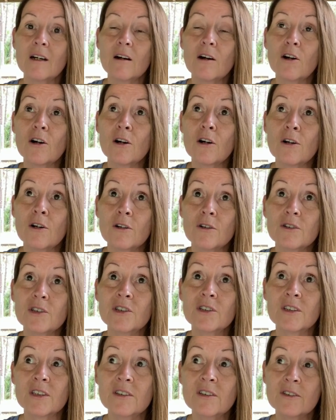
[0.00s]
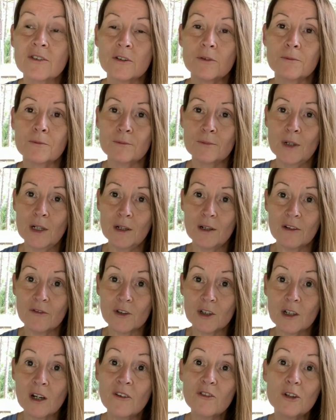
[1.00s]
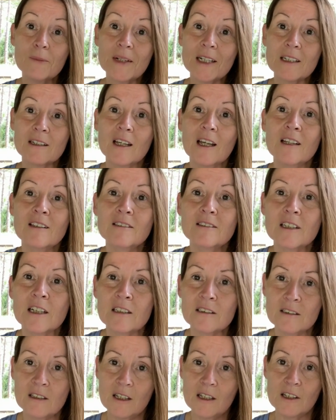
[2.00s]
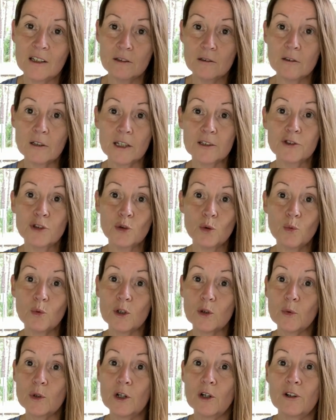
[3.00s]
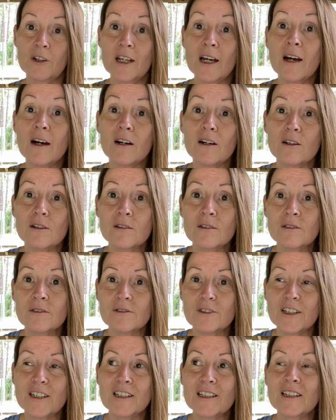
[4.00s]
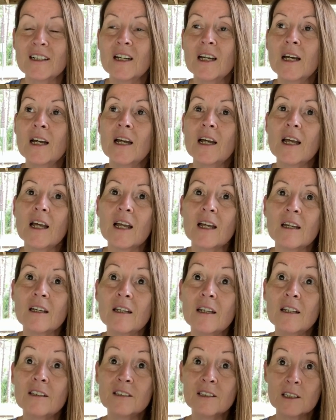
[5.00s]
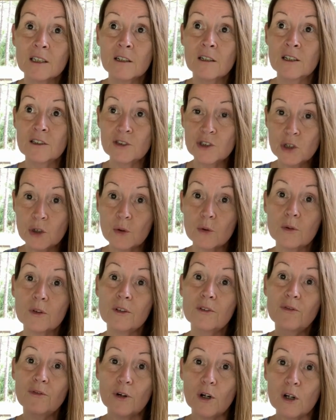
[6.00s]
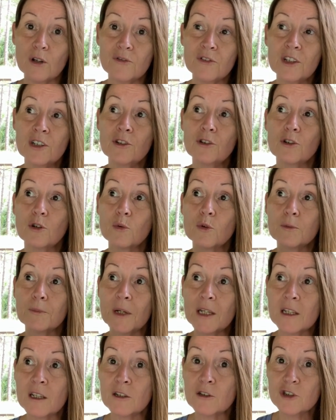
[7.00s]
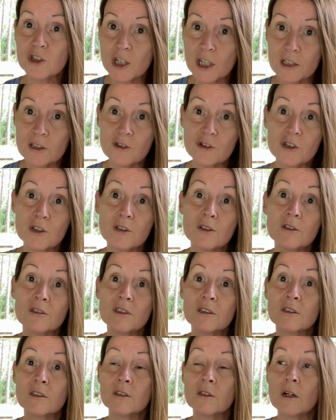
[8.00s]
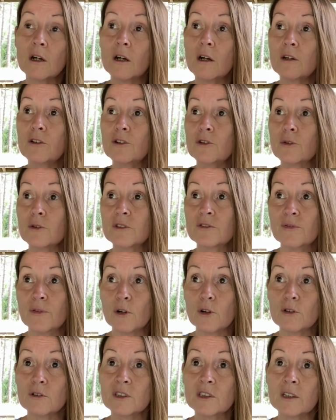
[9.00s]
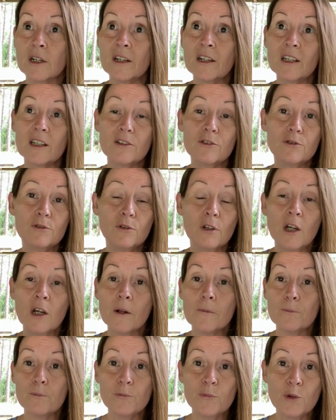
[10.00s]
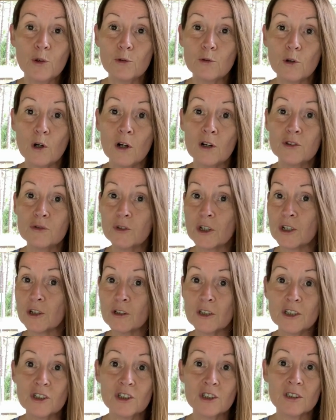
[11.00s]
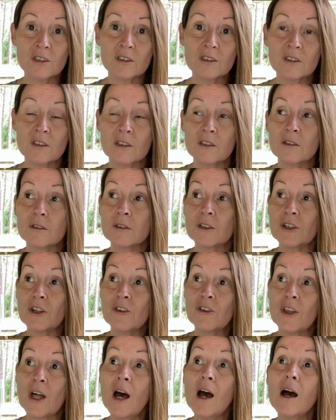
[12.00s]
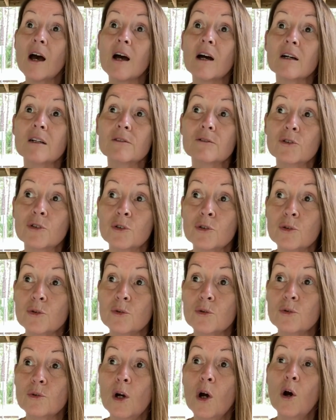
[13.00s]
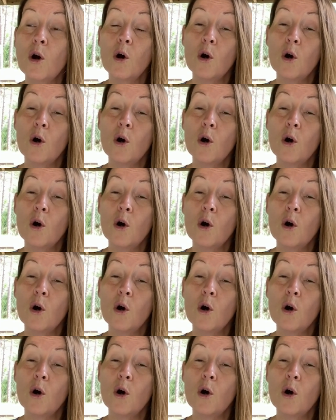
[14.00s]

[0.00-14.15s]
our system of the government, and then it led to where we are now, right? and it's continually evolving. You know, we're making changes, uh, you know, as far as signing in new laws, regulations, things like that to